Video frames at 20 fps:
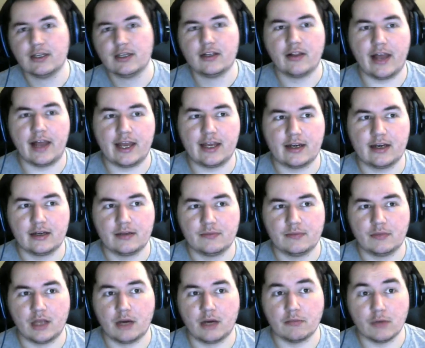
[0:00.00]
Like,
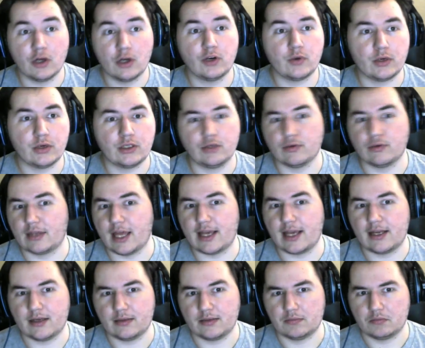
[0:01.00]
a murderer, you would
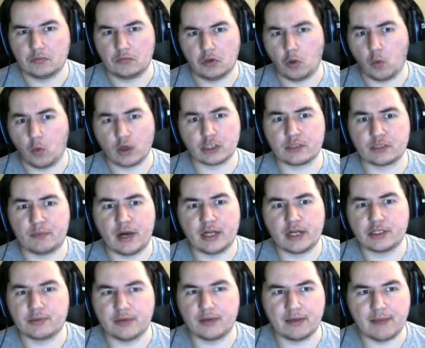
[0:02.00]
think the worst
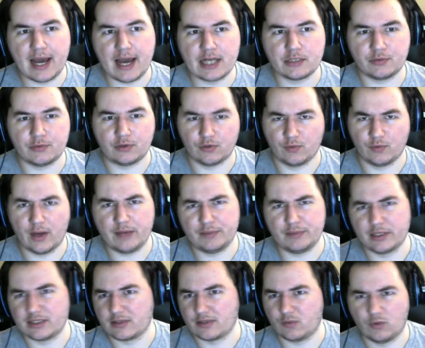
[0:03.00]
punishment imaginable.
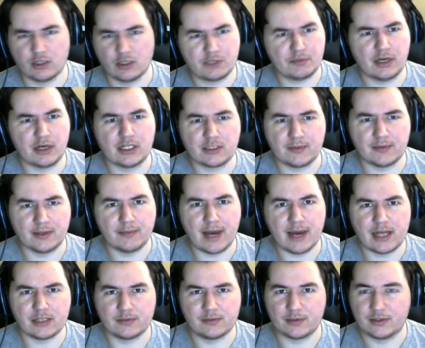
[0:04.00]
Rapist, worst punishment
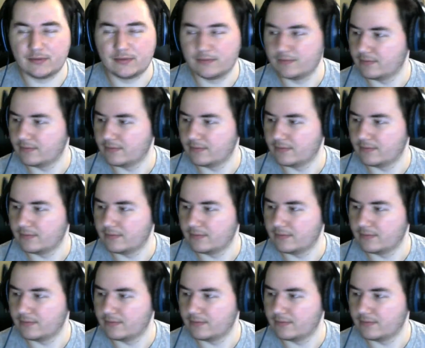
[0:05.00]
imaginable.